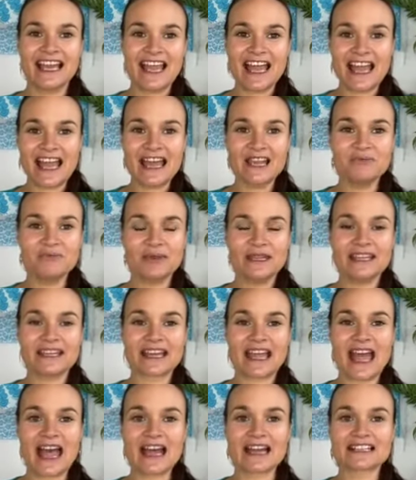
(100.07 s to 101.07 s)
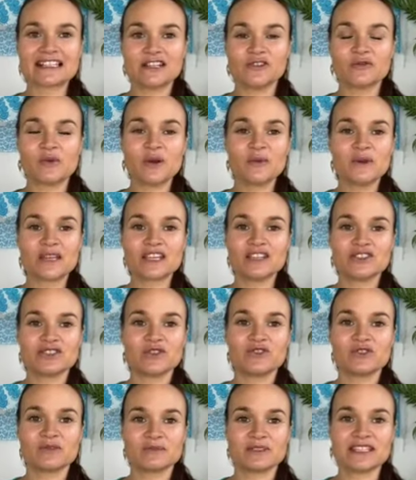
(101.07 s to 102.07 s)
and being active, when we can
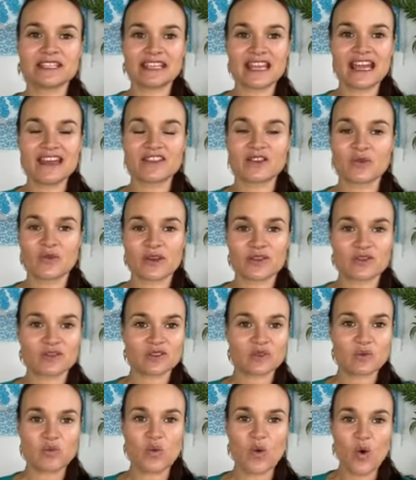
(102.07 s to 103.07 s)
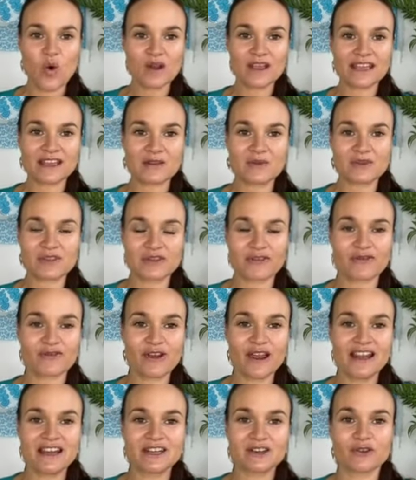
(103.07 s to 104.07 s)
do them together, whether it's walking with a
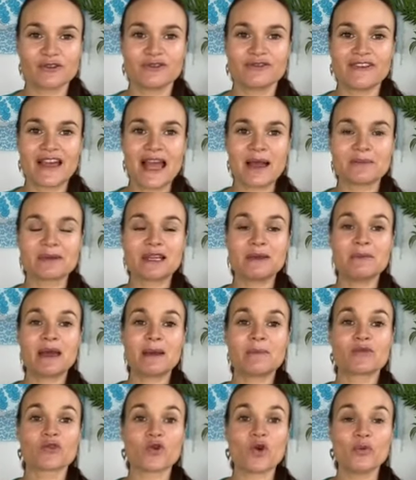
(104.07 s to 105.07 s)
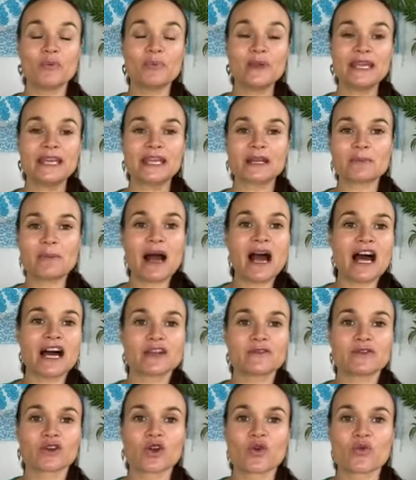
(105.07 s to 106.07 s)
friend or family member or being
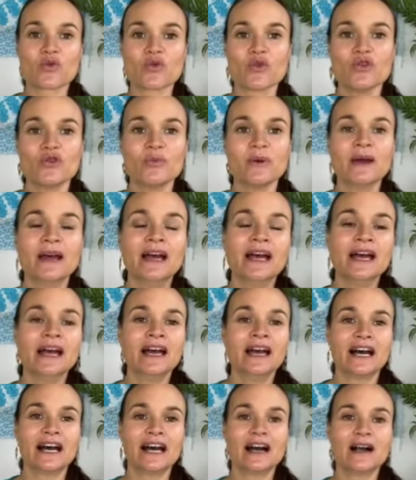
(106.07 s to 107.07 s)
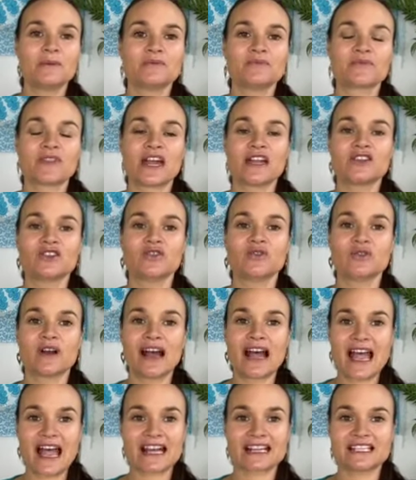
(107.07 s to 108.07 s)
part of a group that you
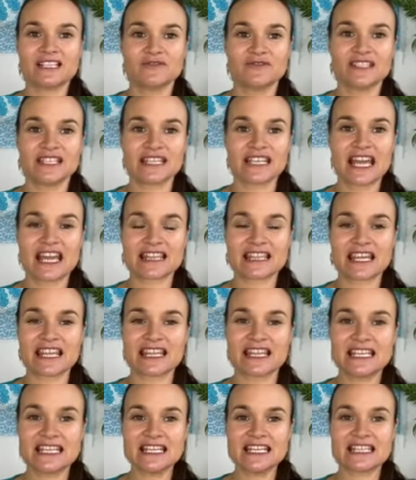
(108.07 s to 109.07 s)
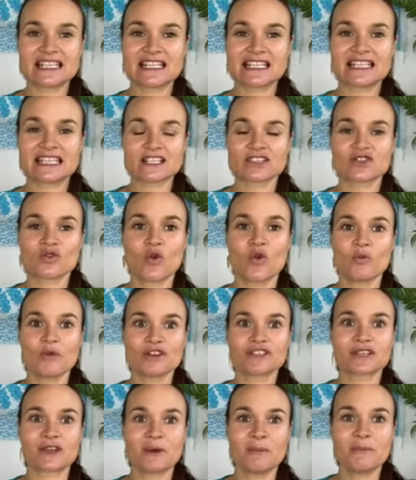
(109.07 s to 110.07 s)
are active together, these just
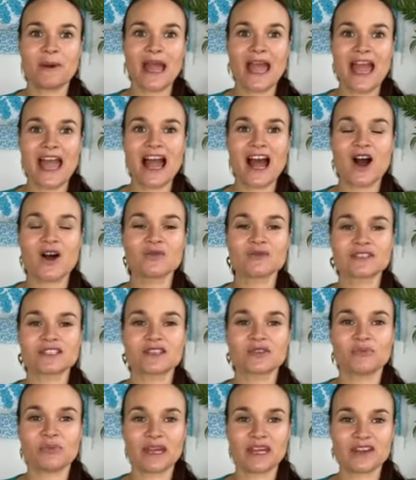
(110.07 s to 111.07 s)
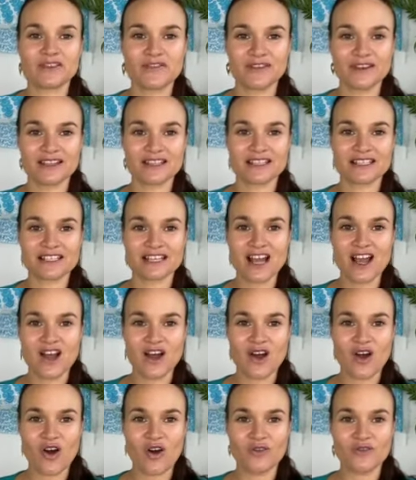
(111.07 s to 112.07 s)
almost compounds the benefits
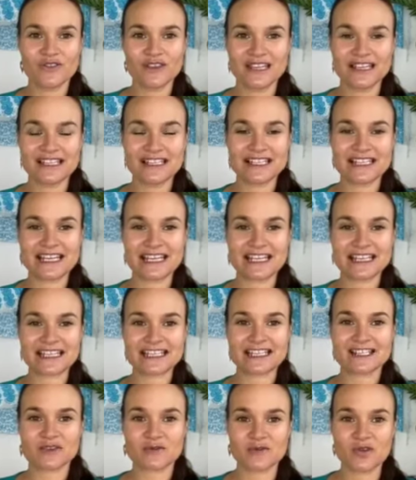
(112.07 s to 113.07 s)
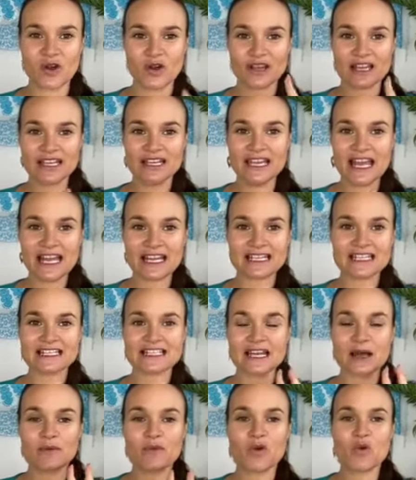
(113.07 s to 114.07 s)
of these things. So we've got connect
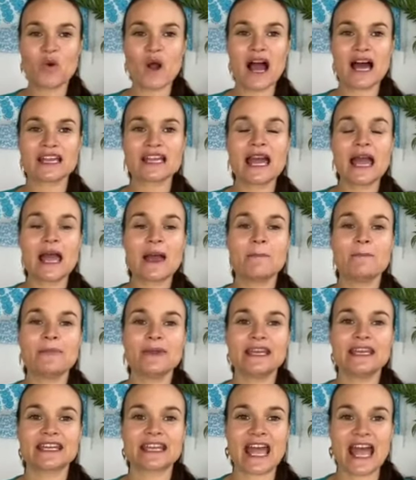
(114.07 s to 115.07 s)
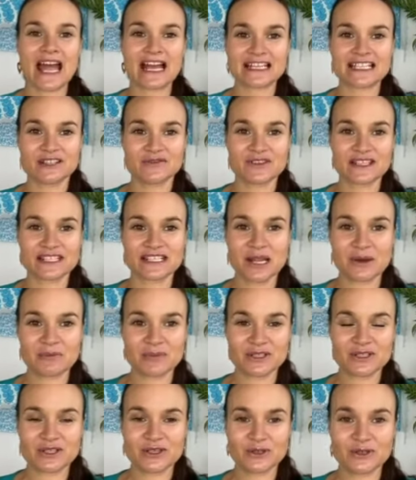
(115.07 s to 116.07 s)
as number one, being active as
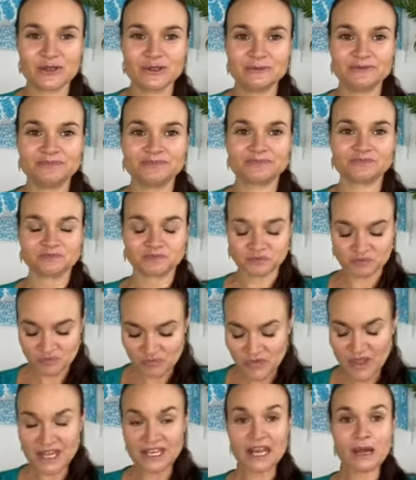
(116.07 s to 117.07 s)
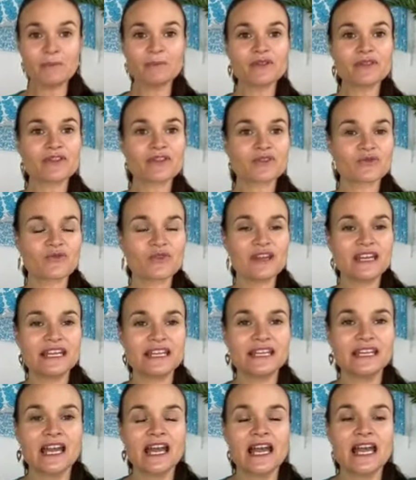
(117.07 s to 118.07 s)
number two. Number
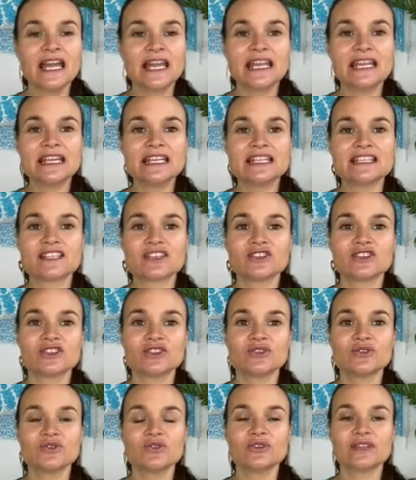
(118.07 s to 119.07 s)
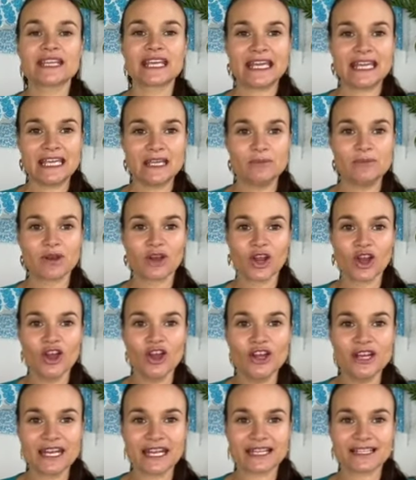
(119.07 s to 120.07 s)
three is to keep
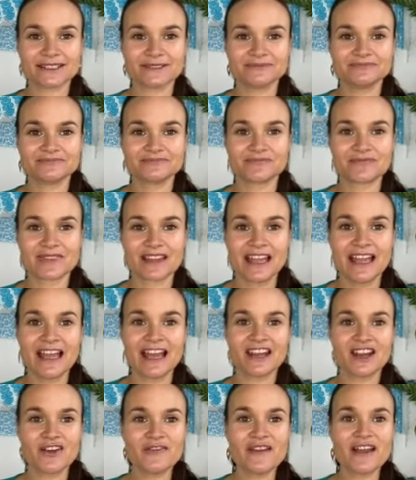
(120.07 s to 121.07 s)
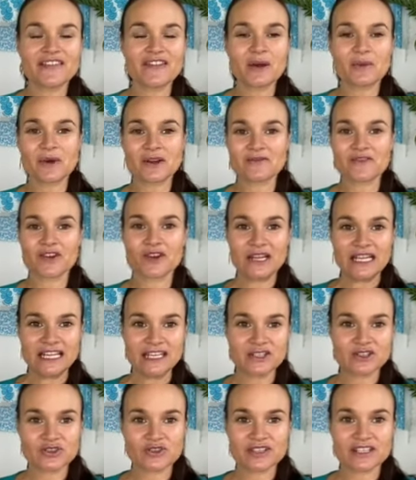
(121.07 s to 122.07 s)
learning. And I found that one very
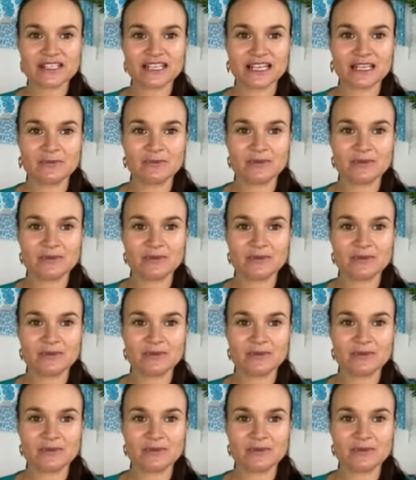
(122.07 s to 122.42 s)
interesting